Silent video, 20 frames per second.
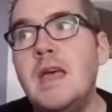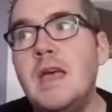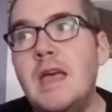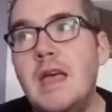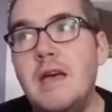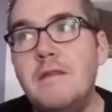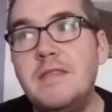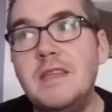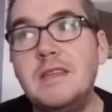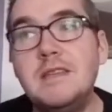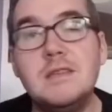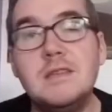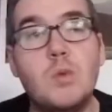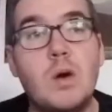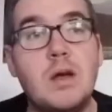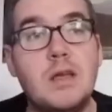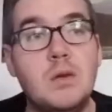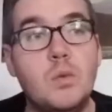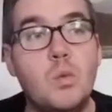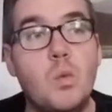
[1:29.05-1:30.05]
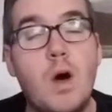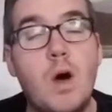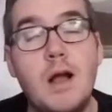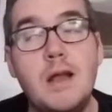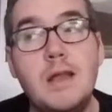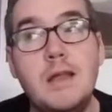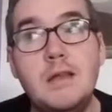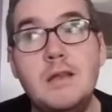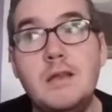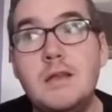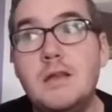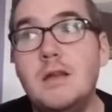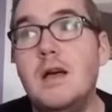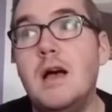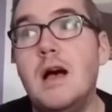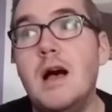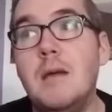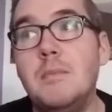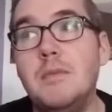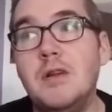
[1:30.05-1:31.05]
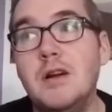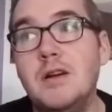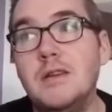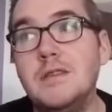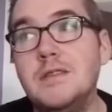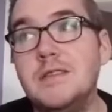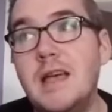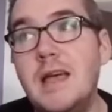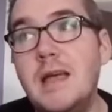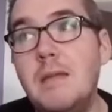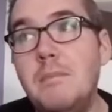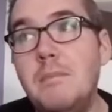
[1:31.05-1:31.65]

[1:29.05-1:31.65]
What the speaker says: If this is what you wanted, you're all set.